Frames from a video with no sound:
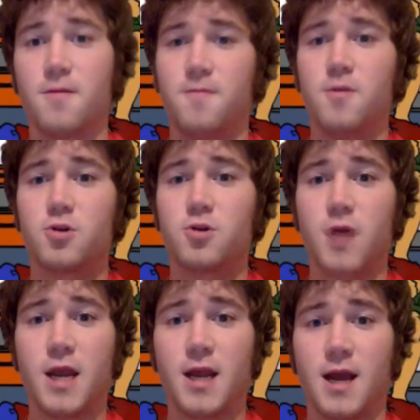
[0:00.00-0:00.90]
a few
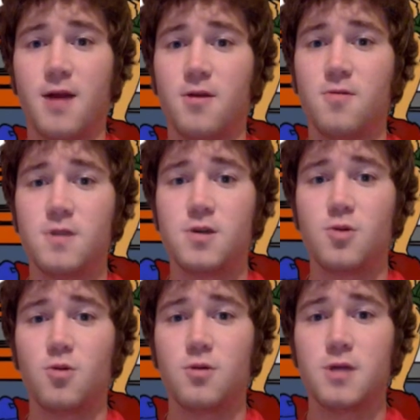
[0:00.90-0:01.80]
training on how to use the
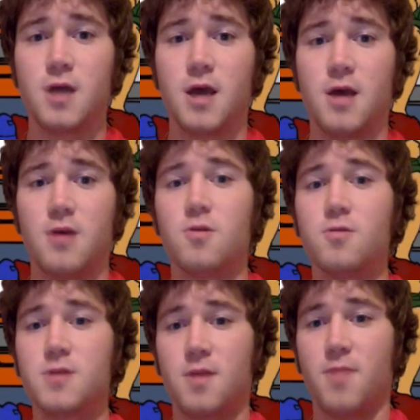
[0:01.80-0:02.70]
tools. You'd
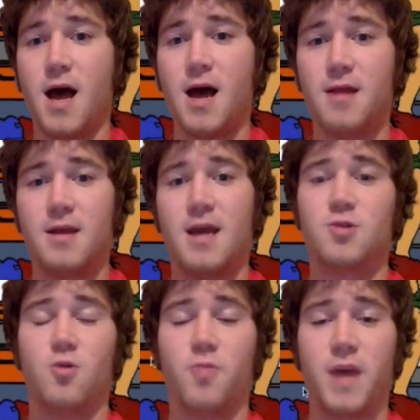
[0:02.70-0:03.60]
use them on the
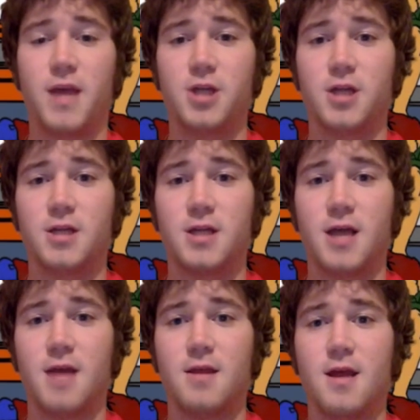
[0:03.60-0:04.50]
actual patient,
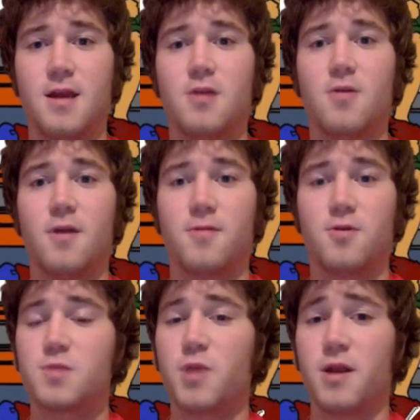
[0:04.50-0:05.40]
and then you'd have to
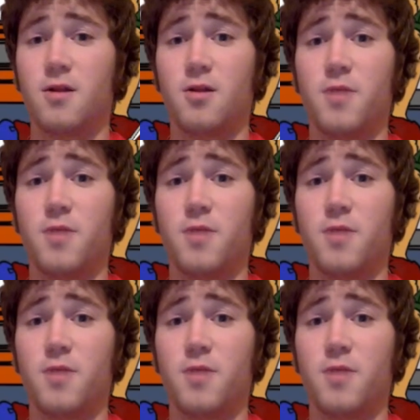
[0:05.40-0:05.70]
explain a little